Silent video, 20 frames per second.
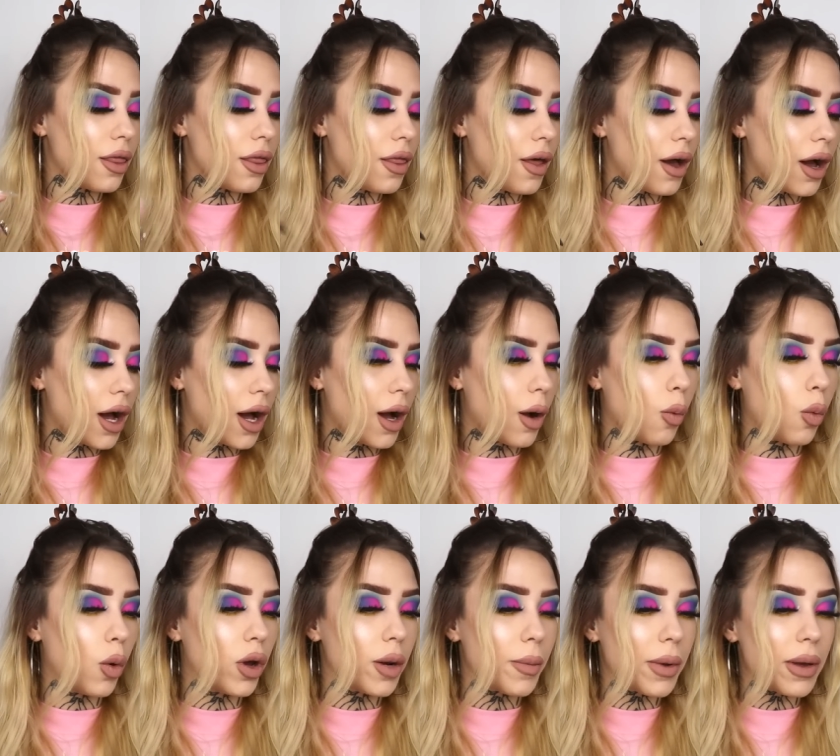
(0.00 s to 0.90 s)
that
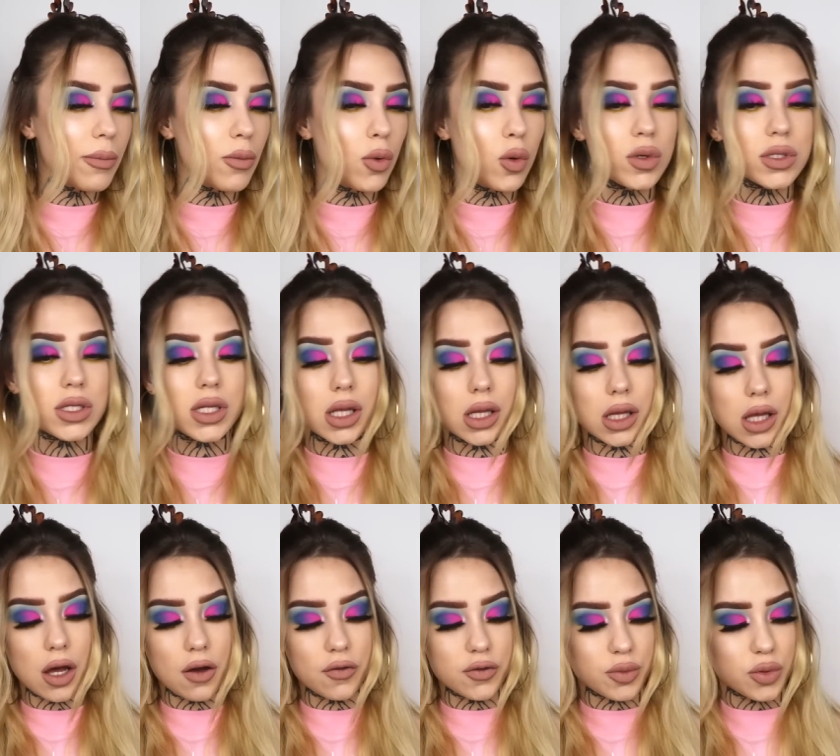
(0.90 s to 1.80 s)
one of my most
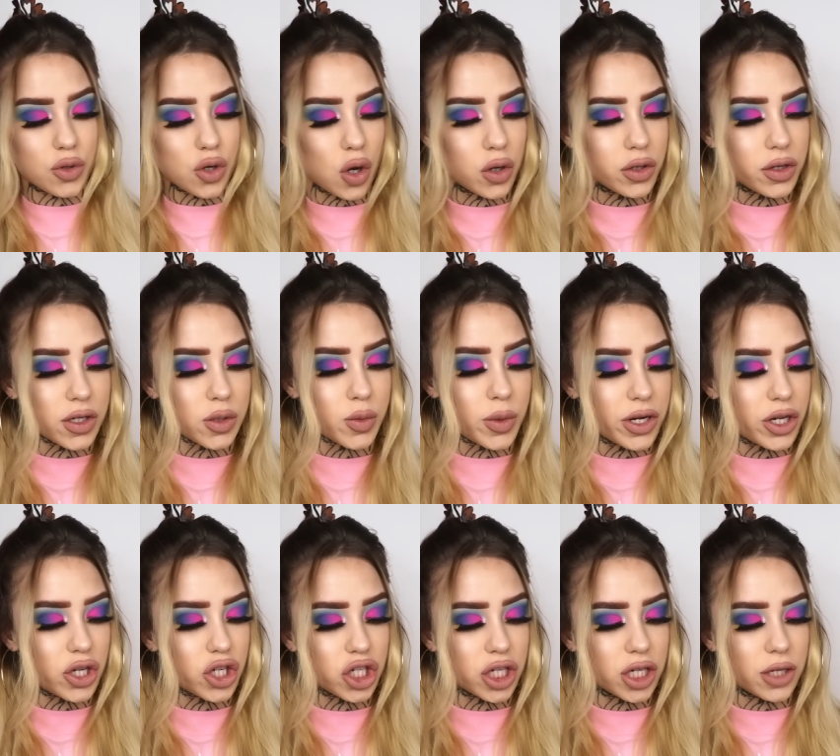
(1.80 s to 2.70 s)
loved products with
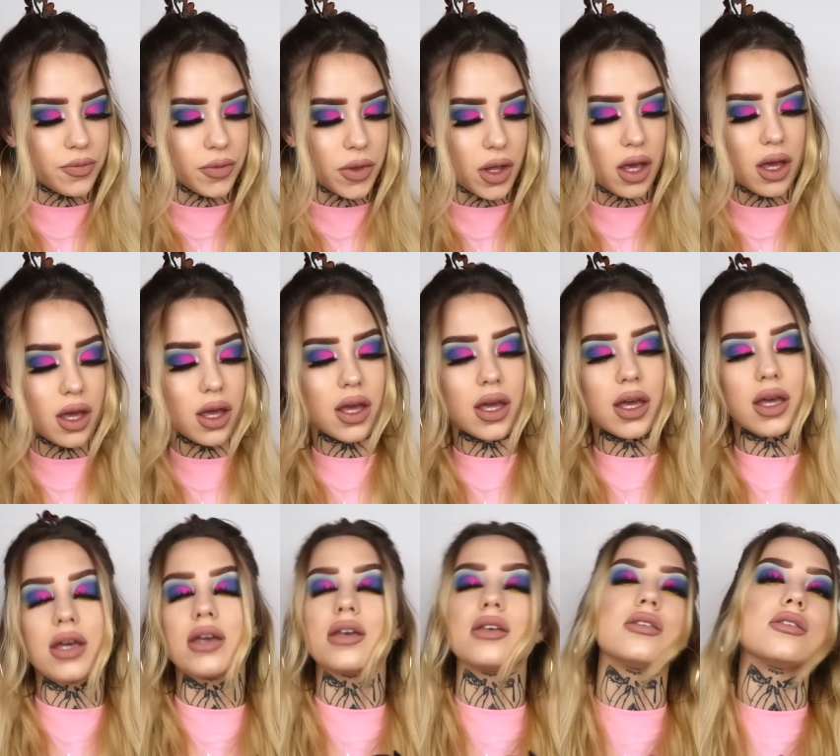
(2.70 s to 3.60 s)
Ishii
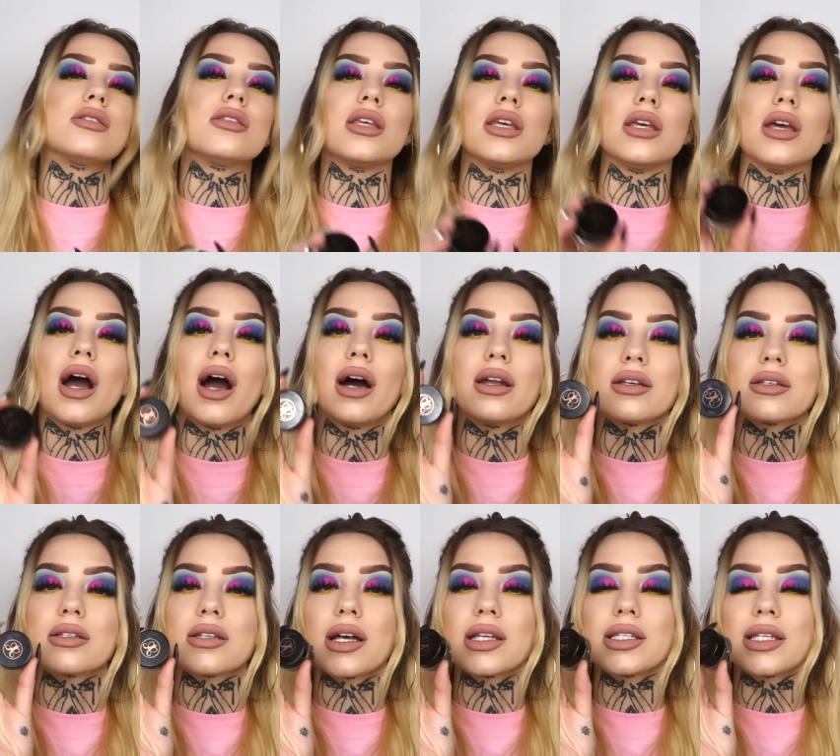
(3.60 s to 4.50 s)
is the
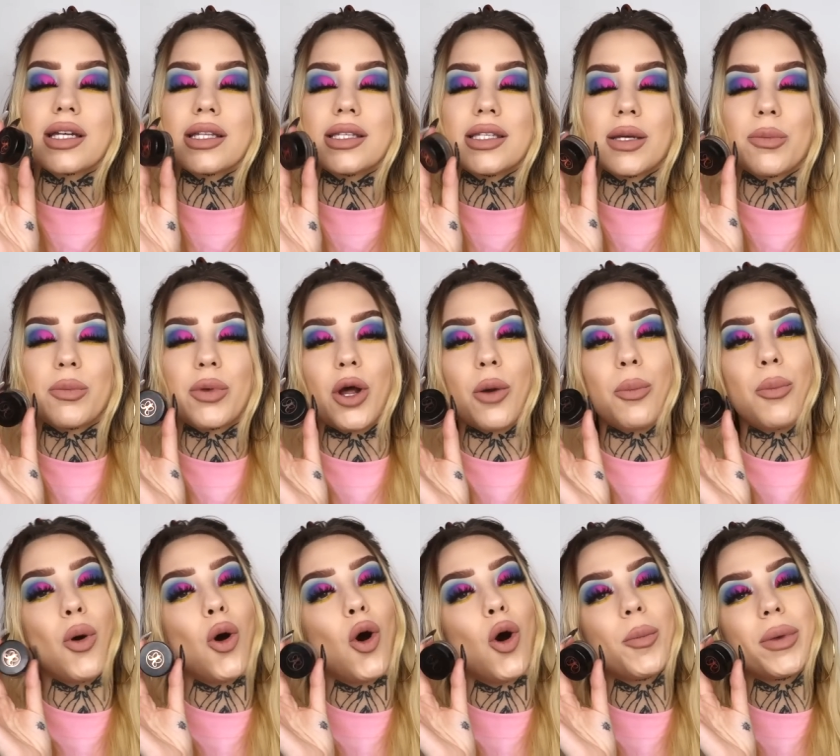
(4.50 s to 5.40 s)
Anastasia Dip Brow
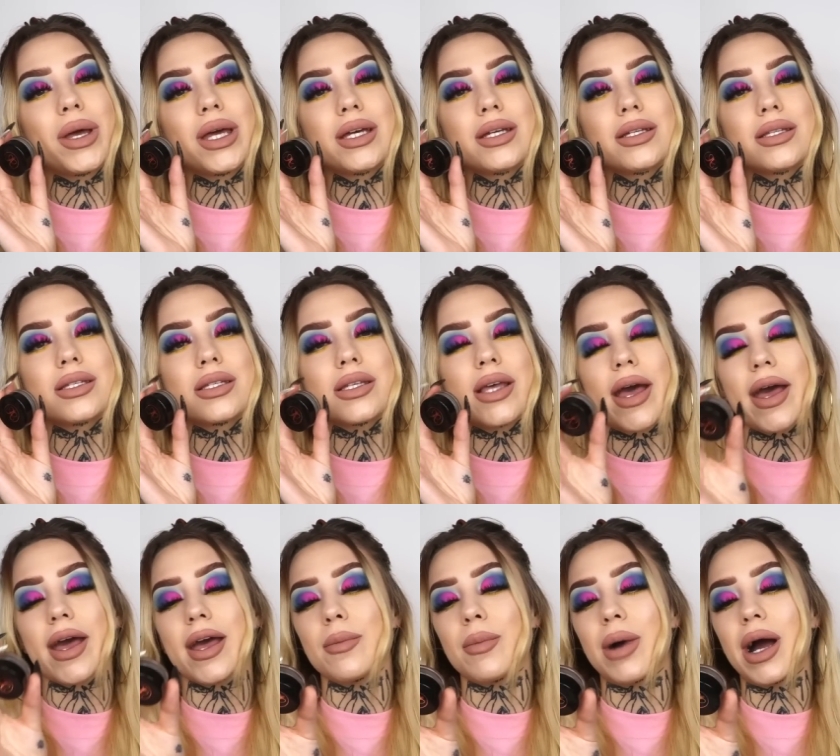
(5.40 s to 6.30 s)
Pomades.
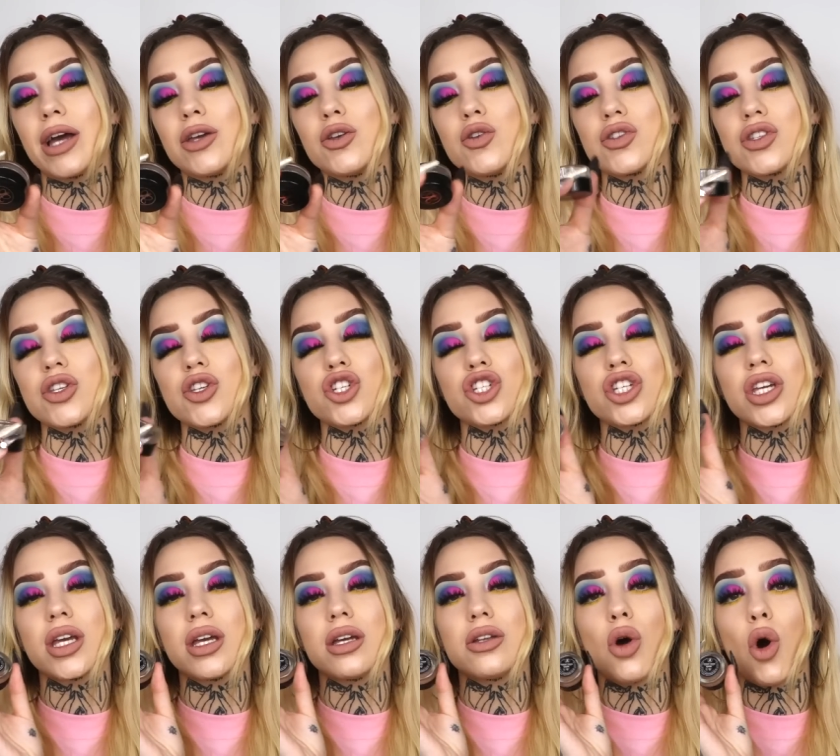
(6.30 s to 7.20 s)
Um, I use the
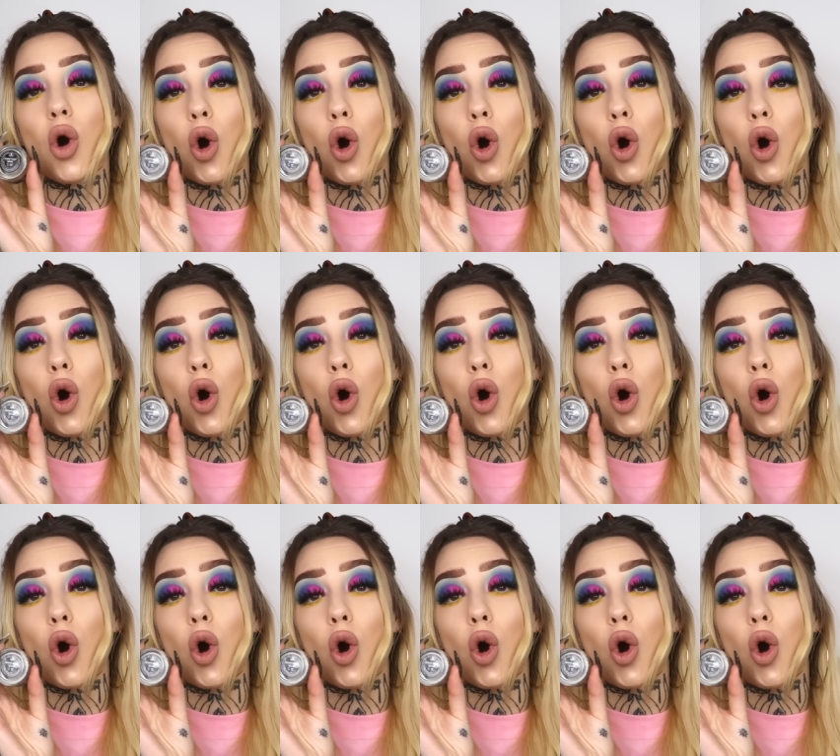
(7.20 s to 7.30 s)
shade